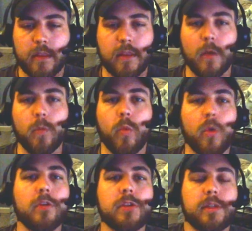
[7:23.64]
the
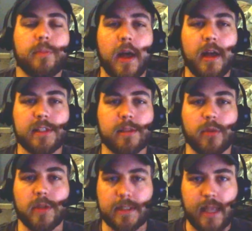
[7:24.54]
worst
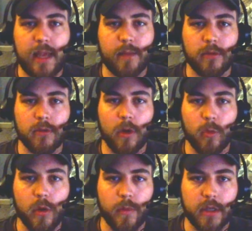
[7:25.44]
possible example a
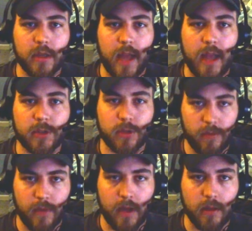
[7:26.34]
woman could actually
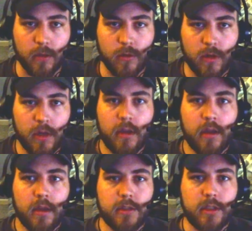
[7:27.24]
follow,
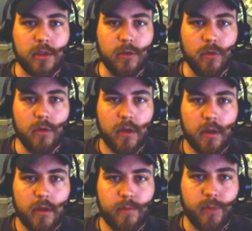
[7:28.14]
to
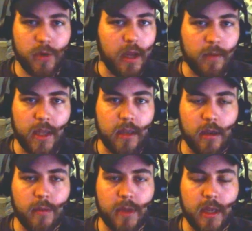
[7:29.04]
put on
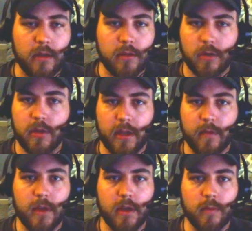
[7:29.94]
makeup and look like a
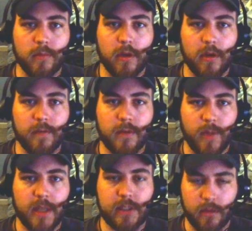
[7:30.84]
victim of
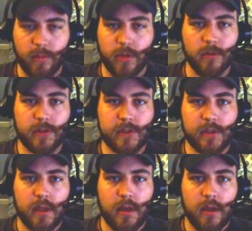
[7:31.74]
domestic
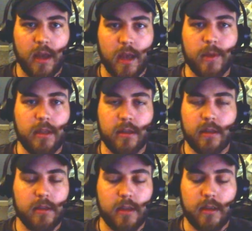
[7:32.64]
abuse. I mean,
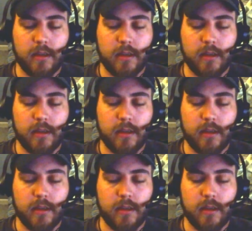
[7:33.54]
like,